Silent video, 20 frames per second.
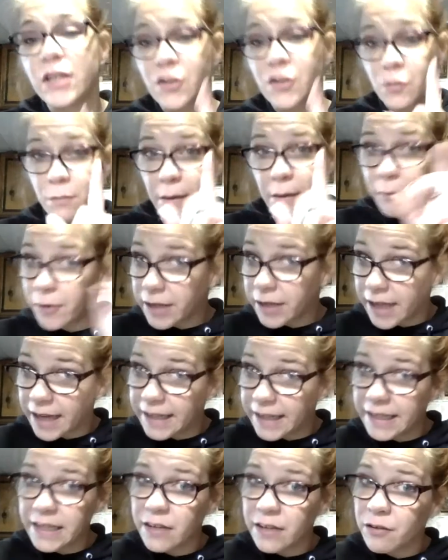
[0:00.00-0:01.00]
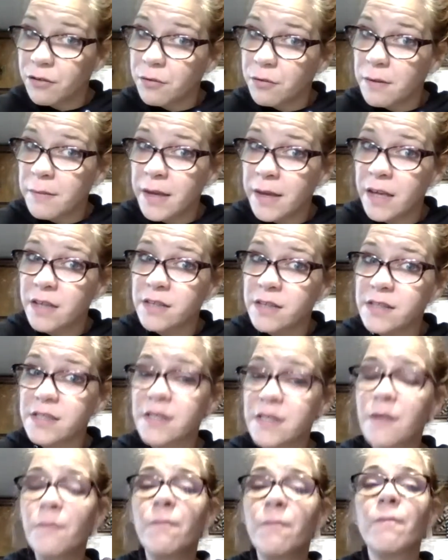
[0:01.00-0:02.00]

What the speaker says: because remember, you got to eat your 3 meals.